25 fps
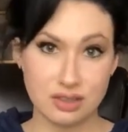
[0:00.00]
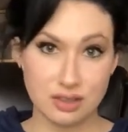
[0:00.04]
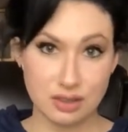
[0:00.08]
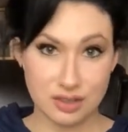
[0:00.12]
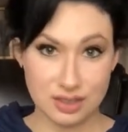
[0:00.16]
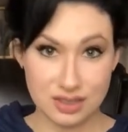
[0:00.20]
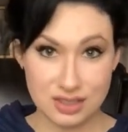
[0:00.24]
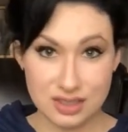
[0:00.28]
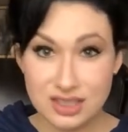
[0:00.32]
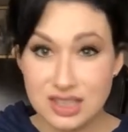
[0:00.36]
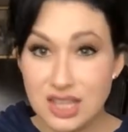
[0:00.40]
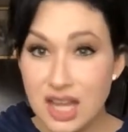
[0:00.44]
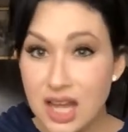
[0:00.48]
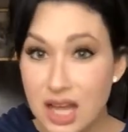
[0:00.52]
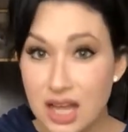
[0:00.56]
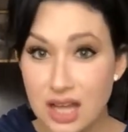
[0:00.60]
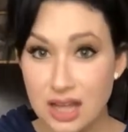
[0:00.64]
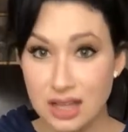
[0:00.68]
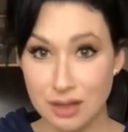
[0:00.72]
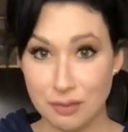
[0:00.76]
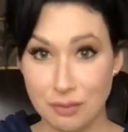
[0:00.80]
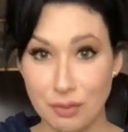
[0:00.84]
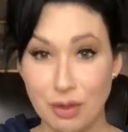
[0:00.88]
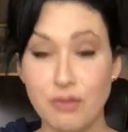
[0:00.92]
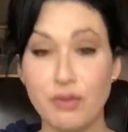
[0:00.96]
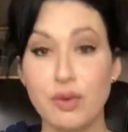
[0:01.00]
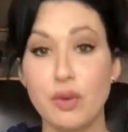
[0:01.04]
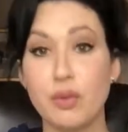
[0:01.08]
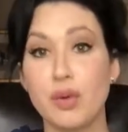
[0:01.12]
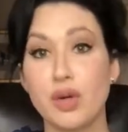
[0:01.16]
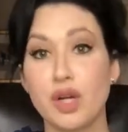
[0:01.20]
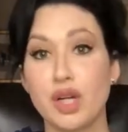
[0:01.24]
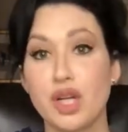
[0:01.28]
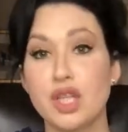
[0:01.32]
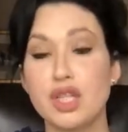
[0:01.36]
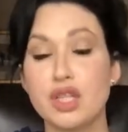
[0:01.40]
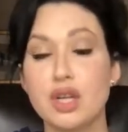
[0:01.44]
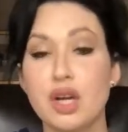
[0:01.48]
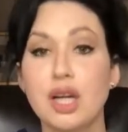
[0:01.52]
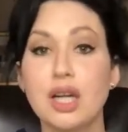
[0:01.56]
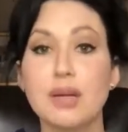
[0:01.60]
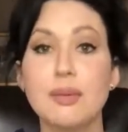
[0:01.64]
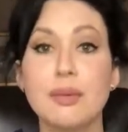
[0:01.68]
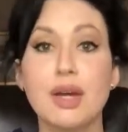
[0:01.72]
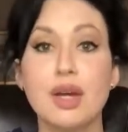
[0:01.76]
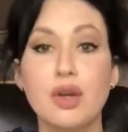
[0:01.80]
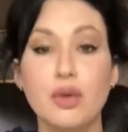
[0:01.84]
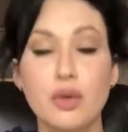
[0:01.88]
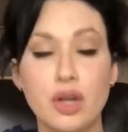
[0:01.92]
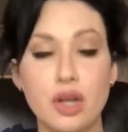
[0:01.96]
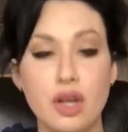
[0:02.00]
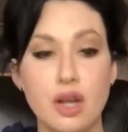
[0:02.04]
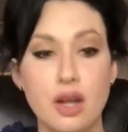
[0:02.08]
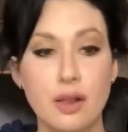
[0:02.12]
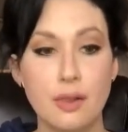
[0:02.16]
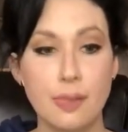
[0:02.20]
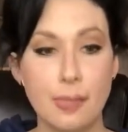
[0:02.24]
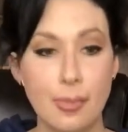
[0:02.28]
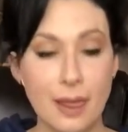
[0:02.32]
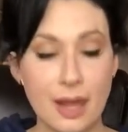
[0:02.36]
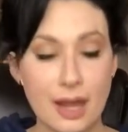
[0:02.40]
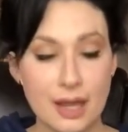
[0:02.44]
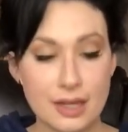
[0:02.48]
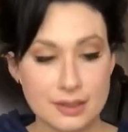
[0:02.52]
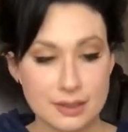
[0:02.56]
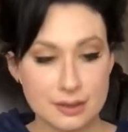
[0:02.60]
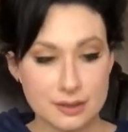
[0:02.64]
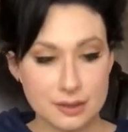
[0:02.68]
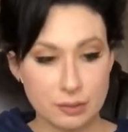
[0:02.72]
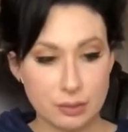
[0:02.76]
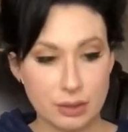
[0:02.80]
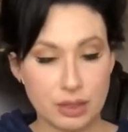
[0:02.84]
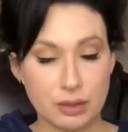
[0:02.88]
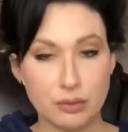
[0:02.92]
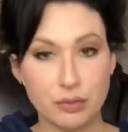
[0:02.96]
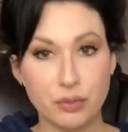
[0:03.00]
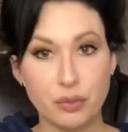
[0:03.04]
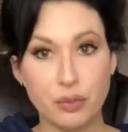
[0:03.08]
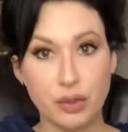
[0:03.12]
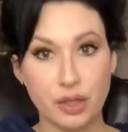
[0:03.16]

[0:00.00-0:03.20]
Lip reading: some of what we're going to talk about last week,